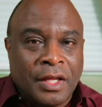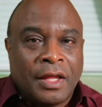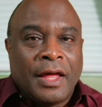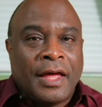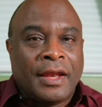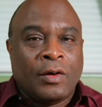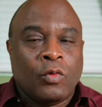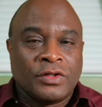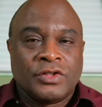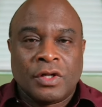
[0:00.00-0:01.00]
And I
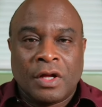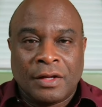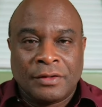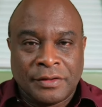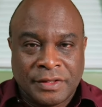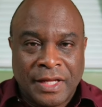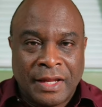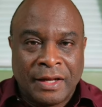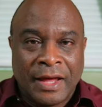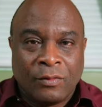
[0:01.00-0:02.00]
want you to
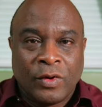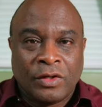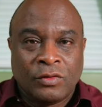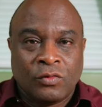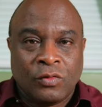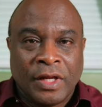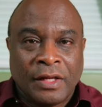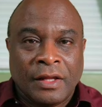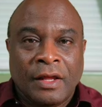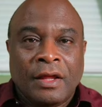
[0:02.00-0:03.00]
understand that when you read,
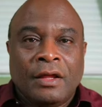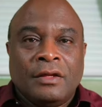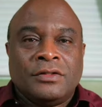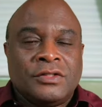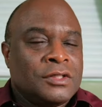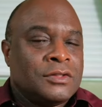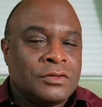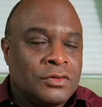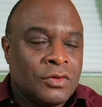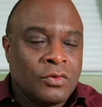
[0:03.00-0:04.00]
just
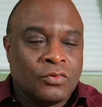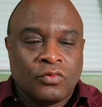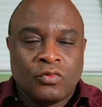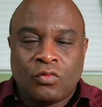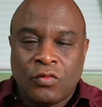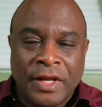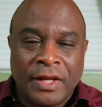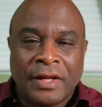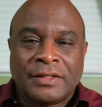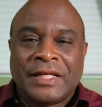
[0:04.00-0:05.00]
don't read
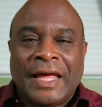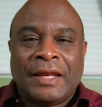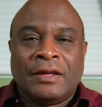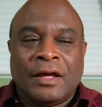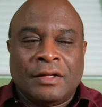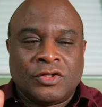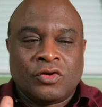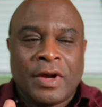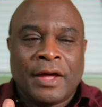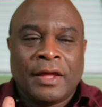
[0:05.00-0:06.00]
it and a uh,
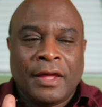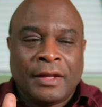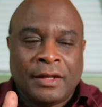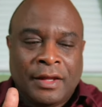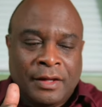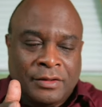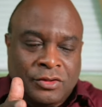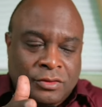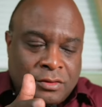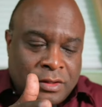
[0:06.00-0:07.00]
try and, and
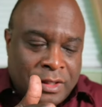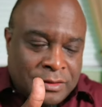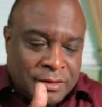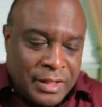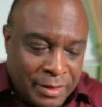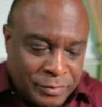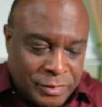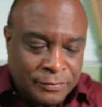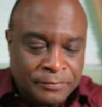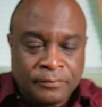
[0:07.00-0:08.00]
attempt
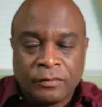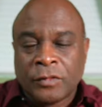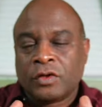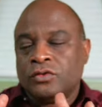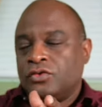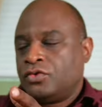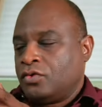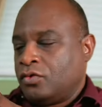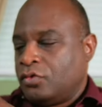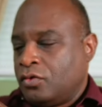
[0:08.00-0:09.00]

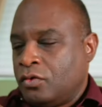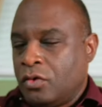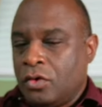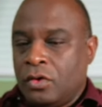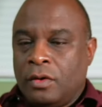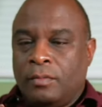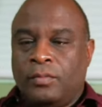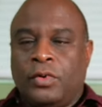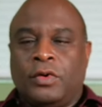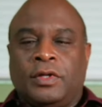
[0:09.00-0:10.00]
to
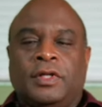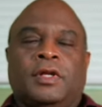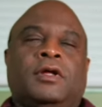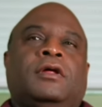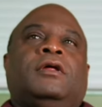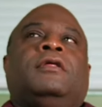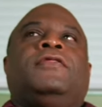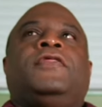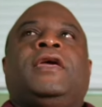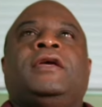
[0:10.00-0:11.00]
put
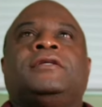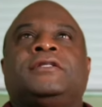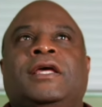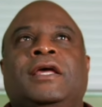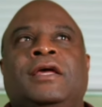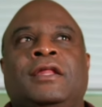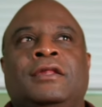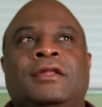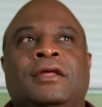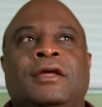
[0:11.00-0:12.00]
things in
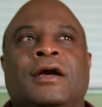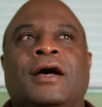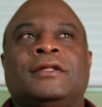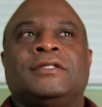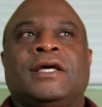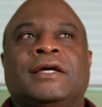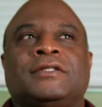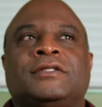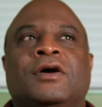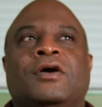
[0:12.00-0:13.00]
the context
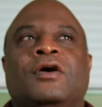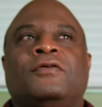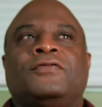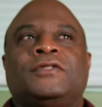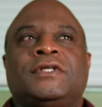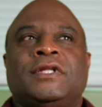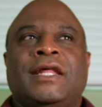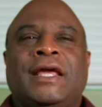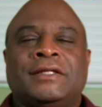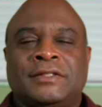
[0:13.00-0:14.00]
of
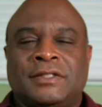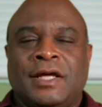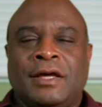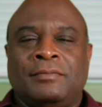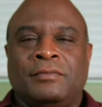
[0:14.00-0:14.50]
today's time.